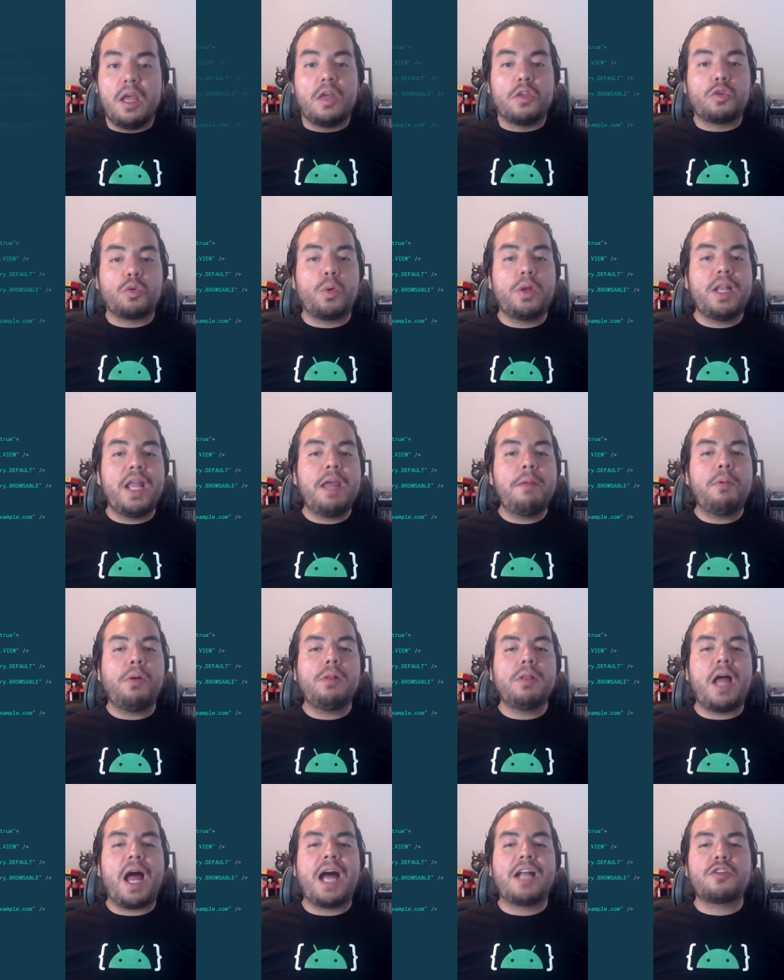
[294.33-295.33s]
To
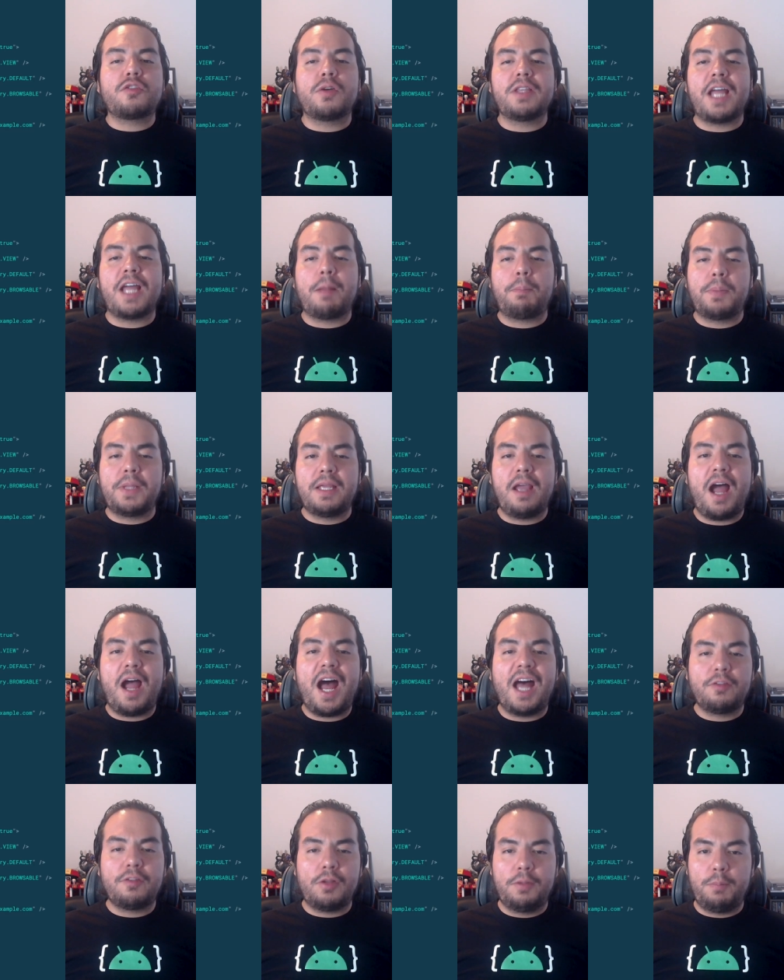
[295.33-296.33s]
enable Android app link
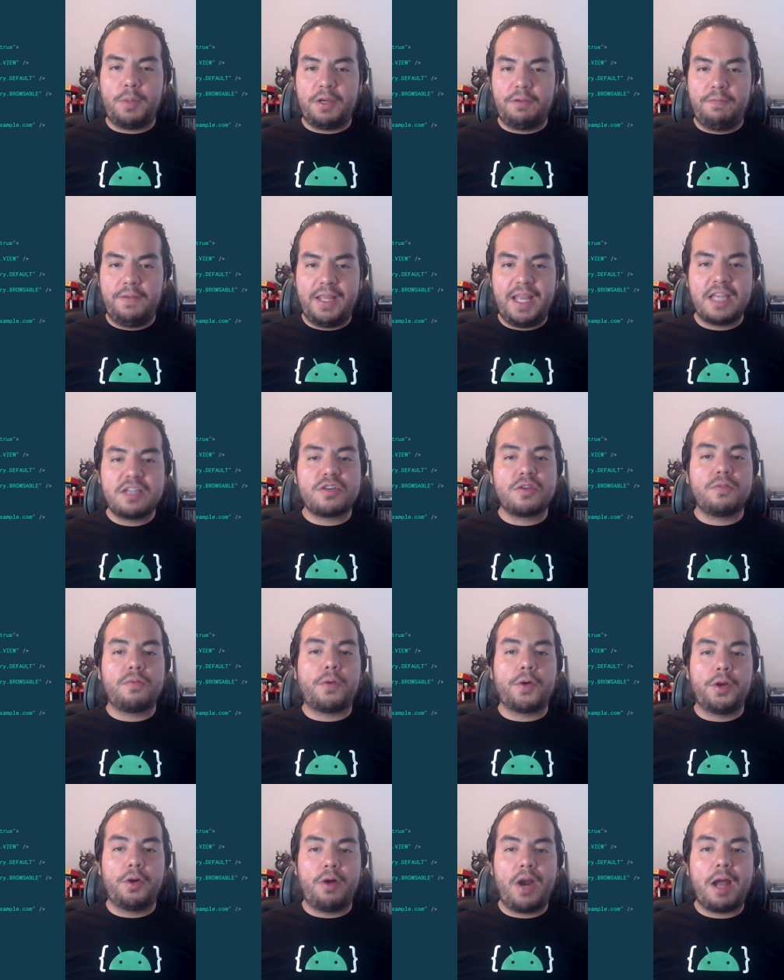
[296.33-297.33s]
handling verification
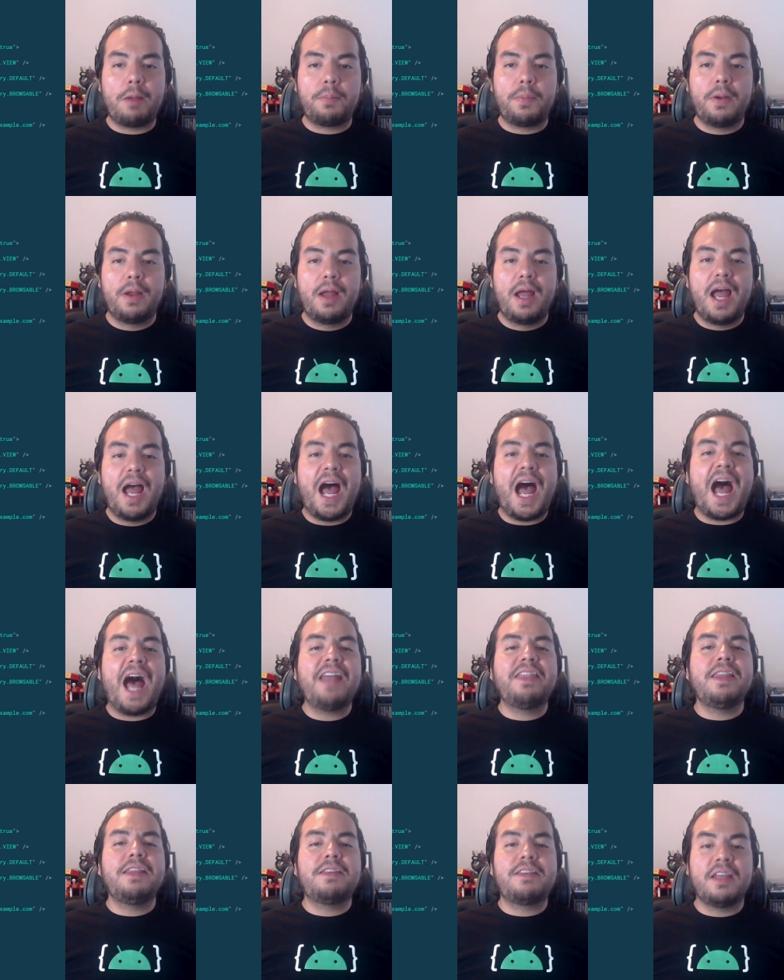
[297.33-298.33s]
for your app,
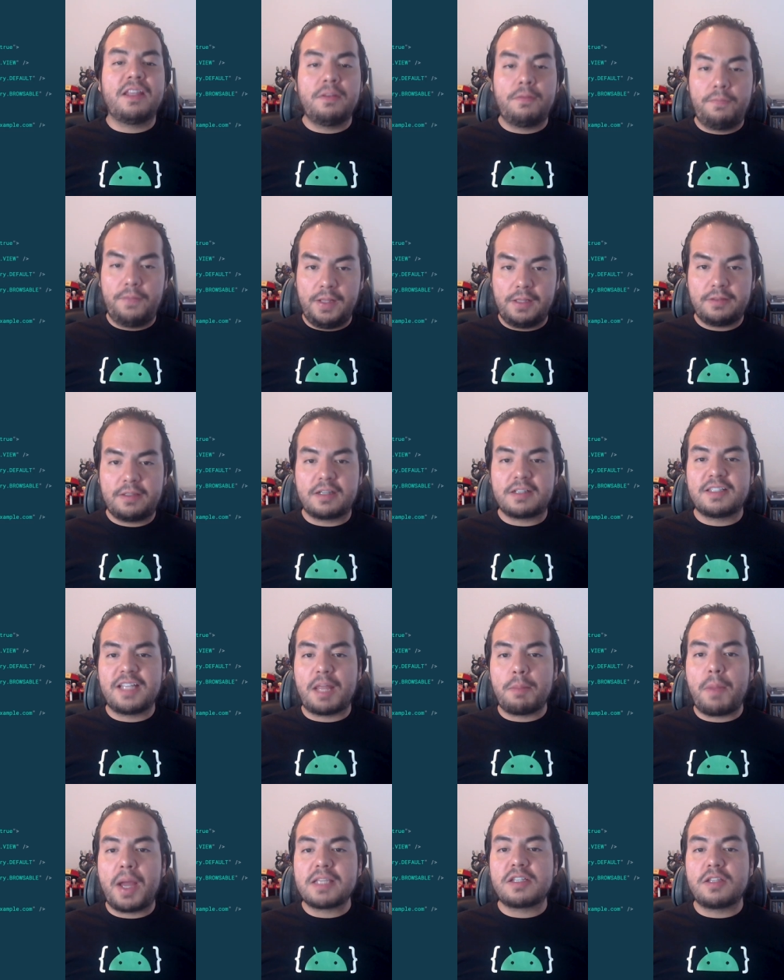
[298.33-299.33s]
add intent filters that
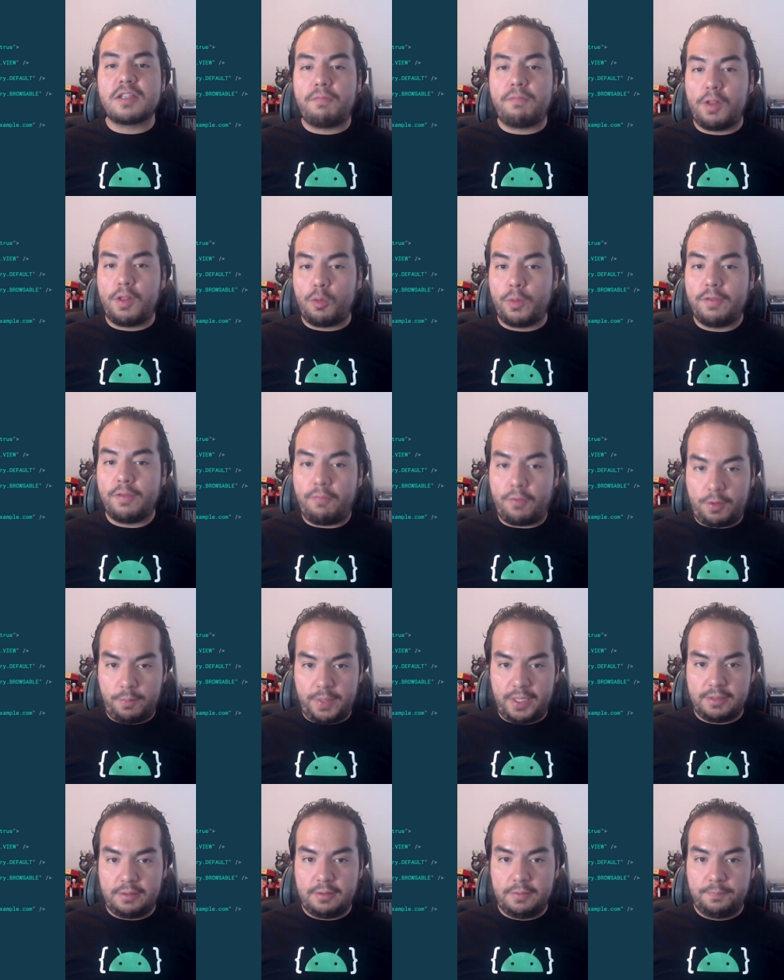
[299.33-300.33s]
match the following
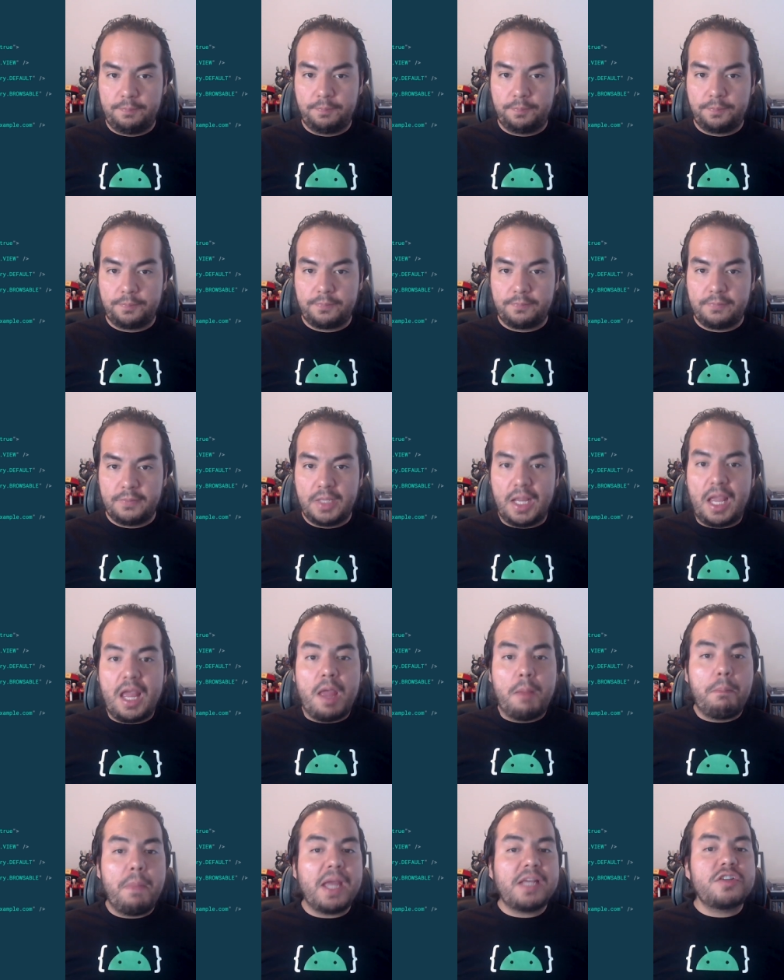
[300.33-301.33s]
format.
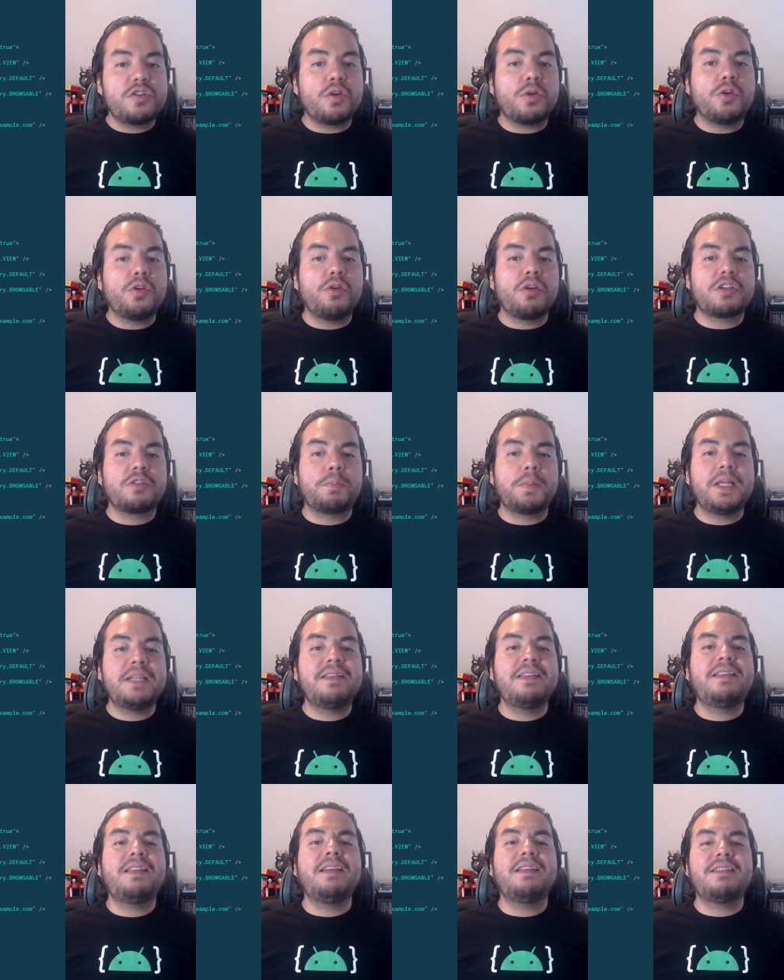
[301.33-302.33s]
Make sure you
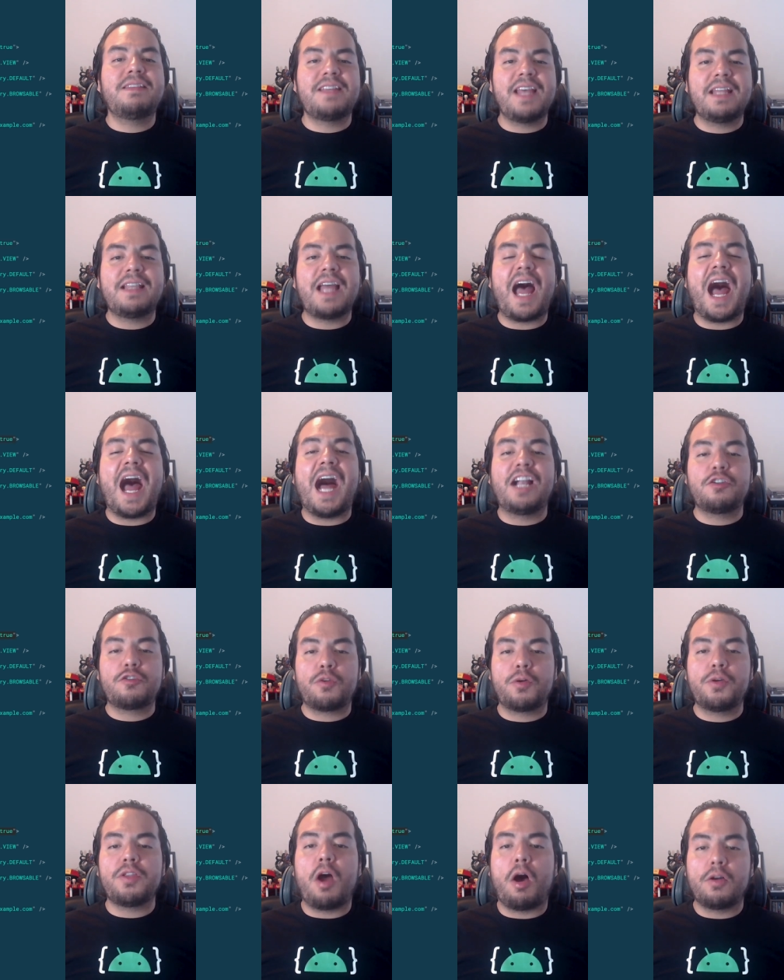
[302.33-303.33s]
explicitly set
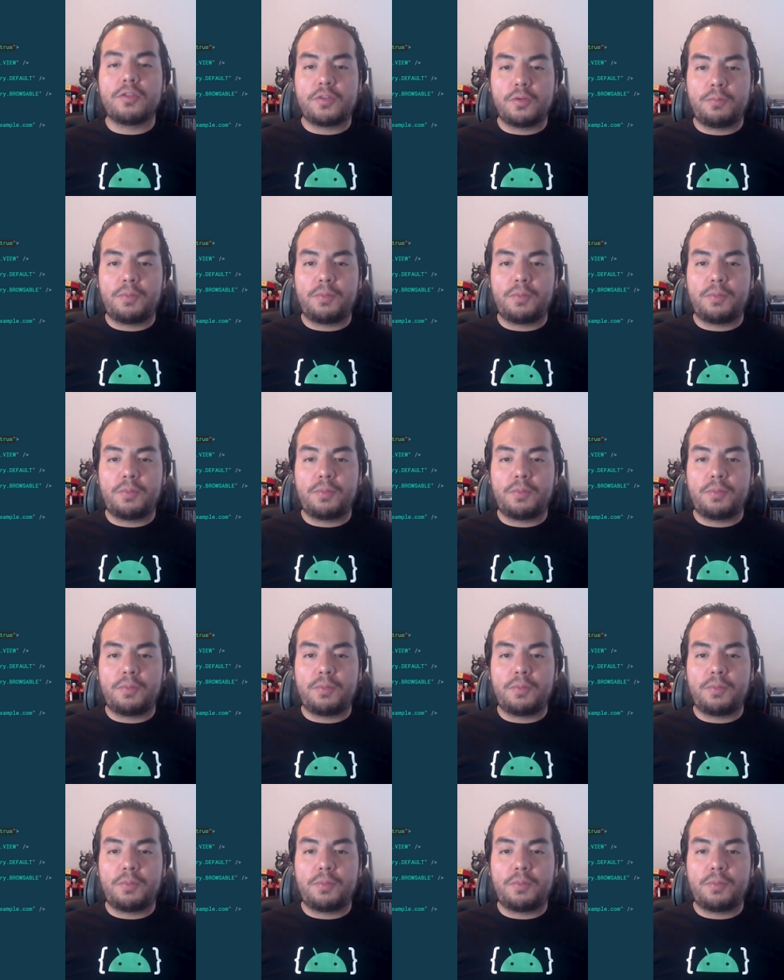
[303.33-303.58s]
Android Auto